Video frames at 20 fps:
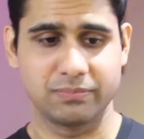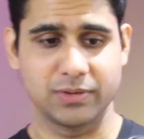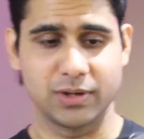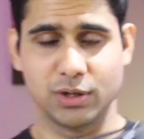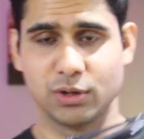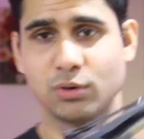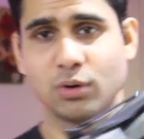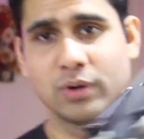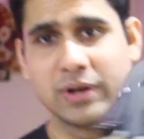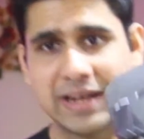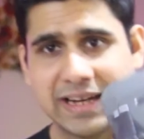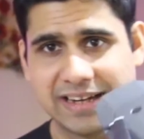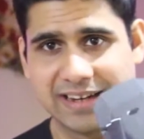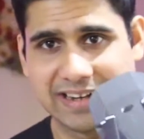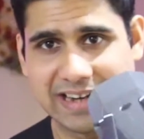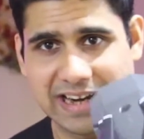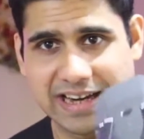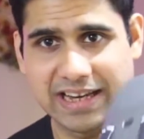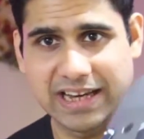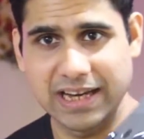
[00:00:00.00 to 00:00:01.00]
You don't need a
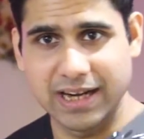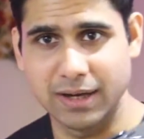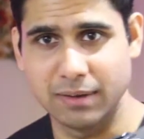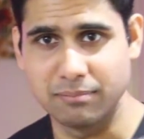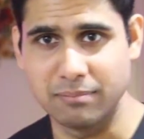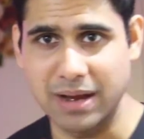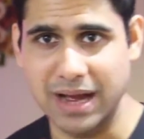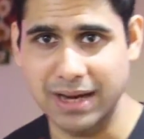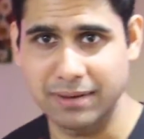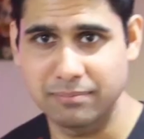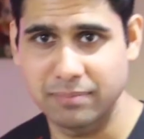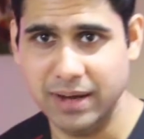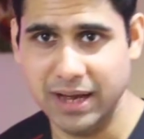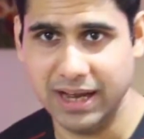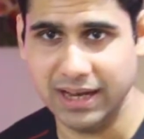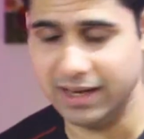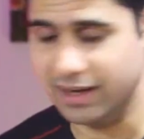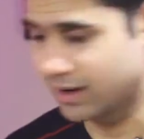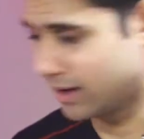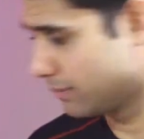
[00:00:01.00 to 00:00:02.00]
dedicated
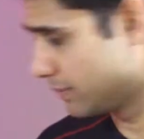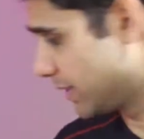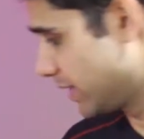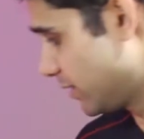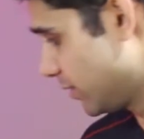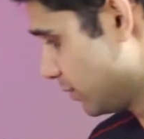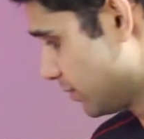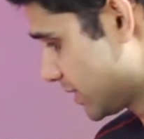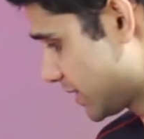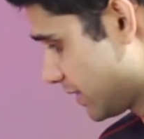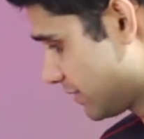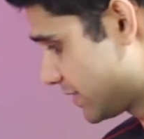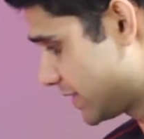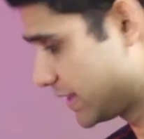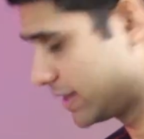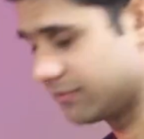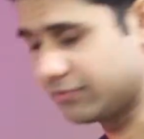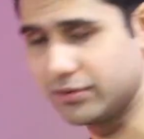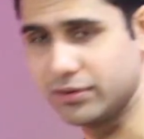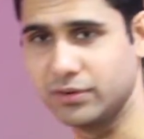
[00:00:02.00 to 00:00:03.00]
backpack. I mean, you must have
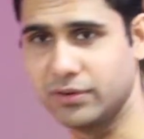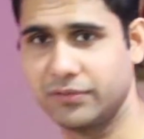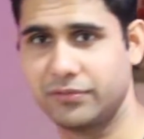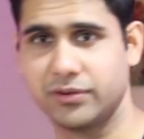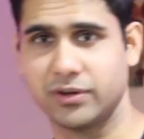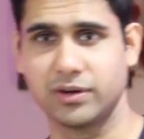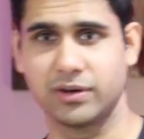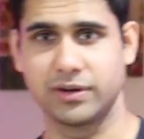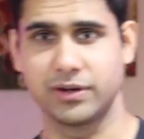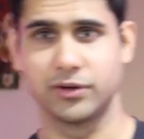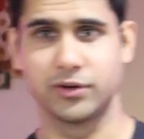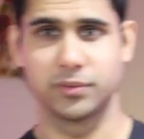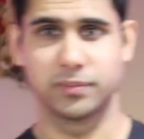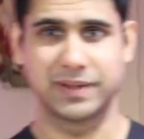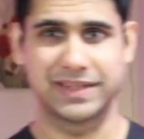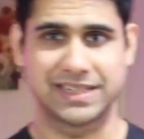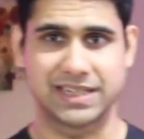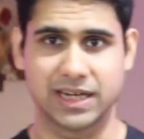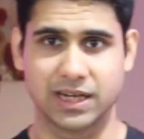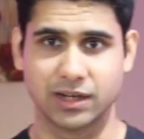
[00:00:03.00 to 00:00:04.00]
seen, if you're new to
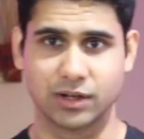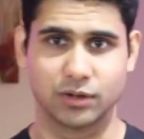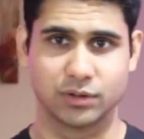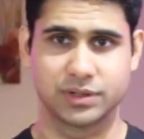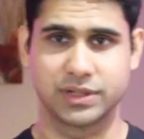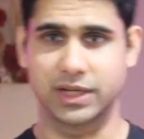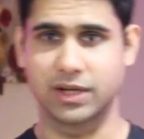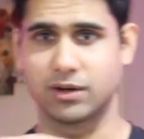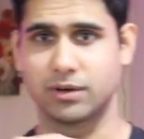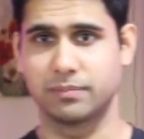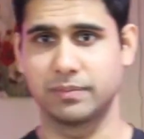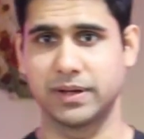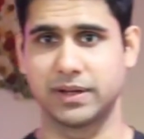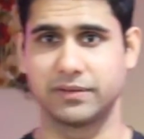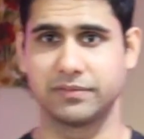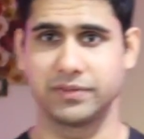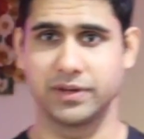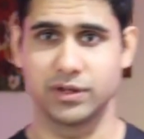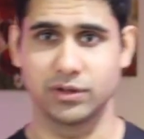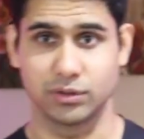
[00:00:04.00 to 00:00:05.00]
my channel, go check out my
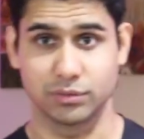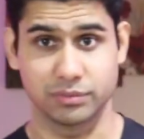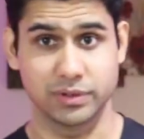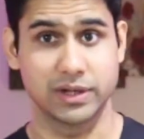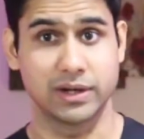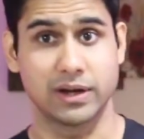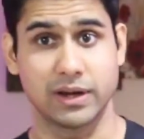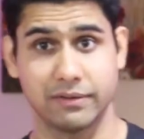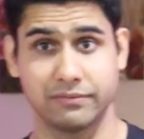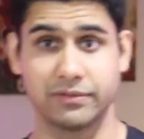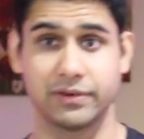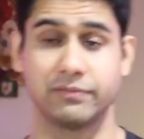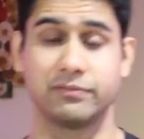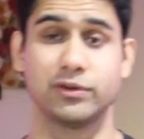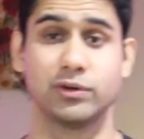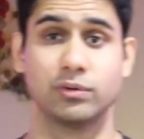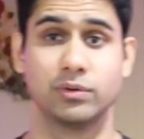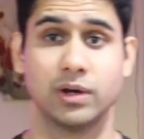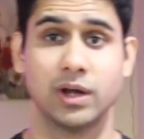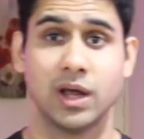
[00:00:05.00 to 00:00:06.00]
other videos where I have
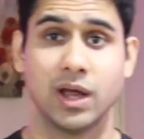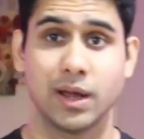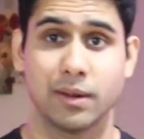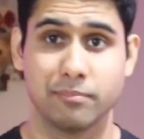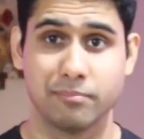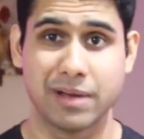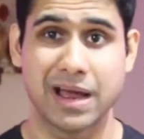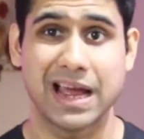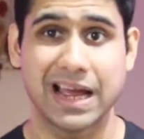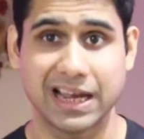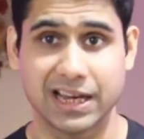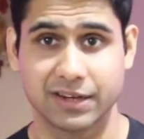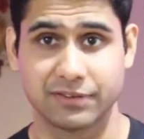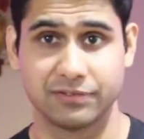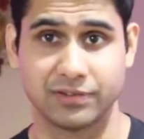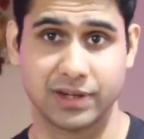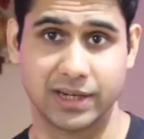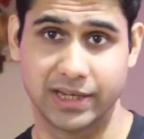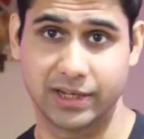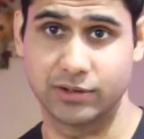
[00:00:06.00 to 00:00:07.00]
reviewed bags
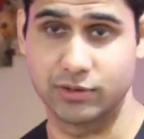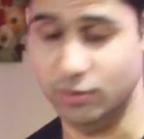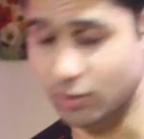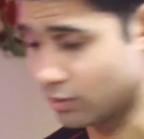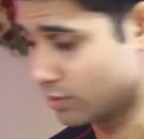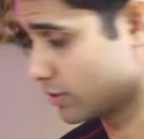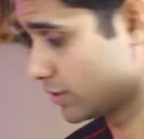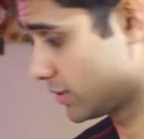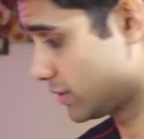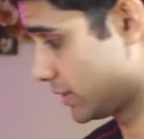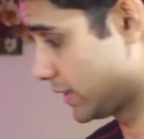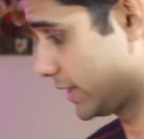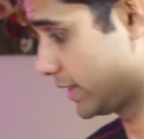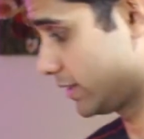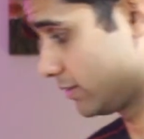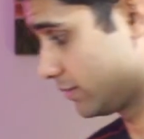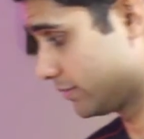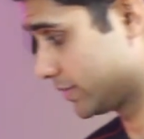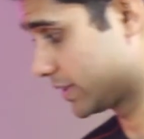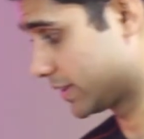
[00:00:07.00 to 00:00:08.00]
for drones, which
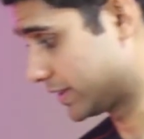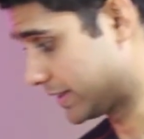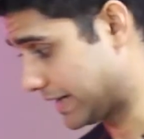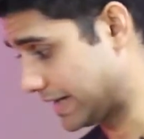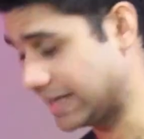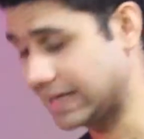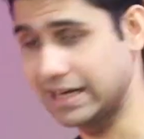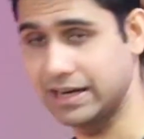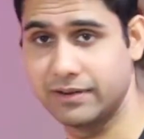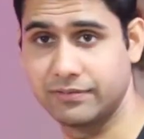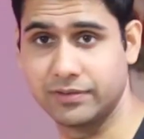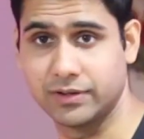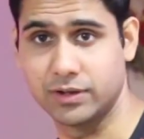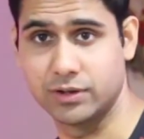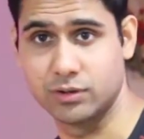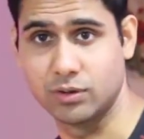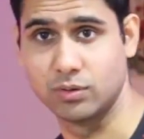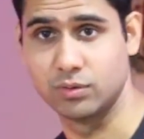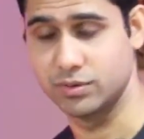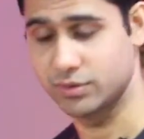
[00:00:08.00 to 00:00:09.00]
are dedicated for the
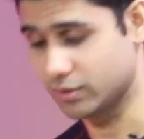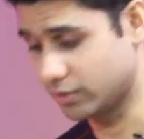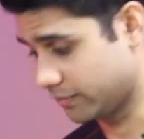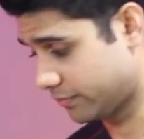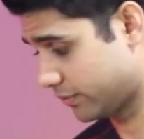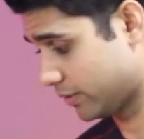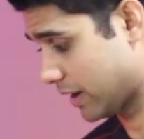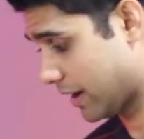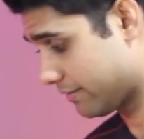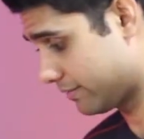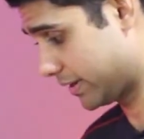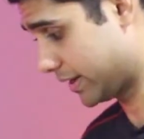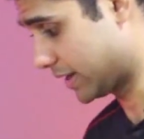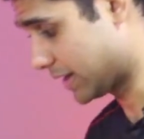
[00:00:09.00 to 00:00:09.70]
drones. So if you're having